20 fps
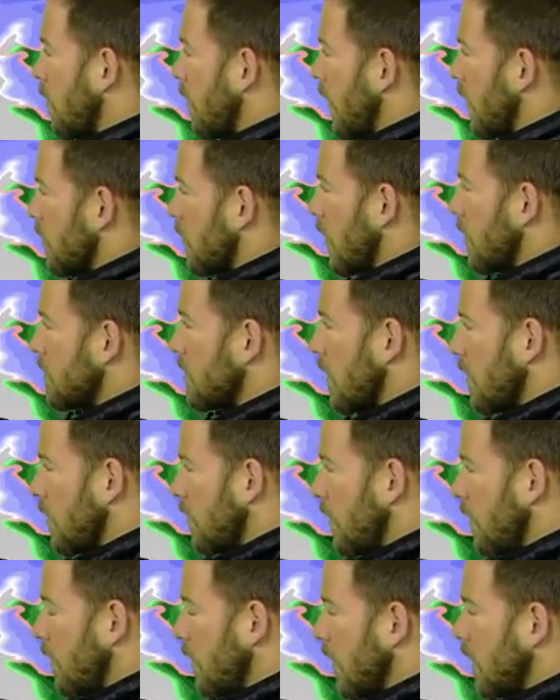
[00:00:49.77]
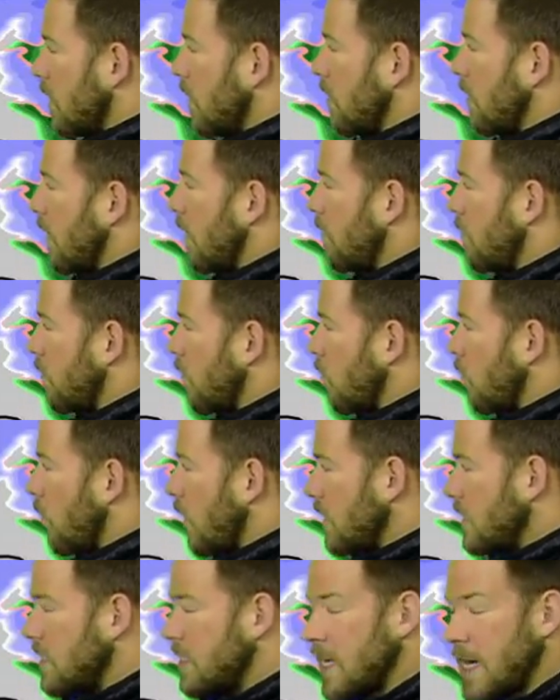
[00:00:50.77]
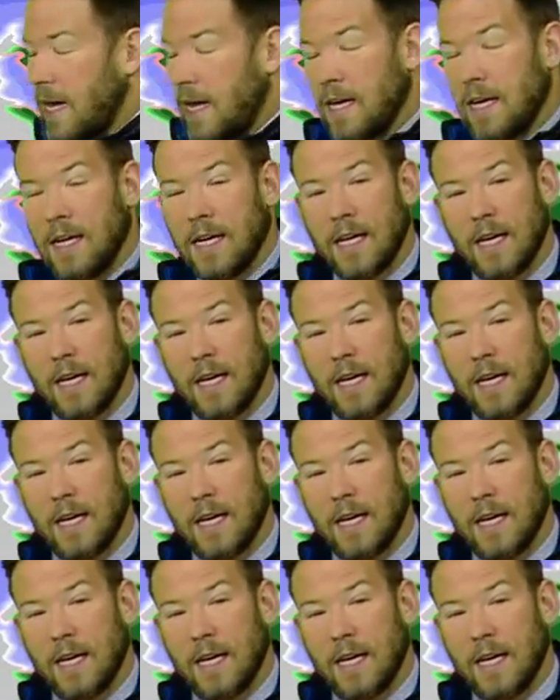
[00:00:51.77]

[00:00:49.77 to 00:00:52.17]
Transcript: of raindrops out there and then we clear out for Wednesday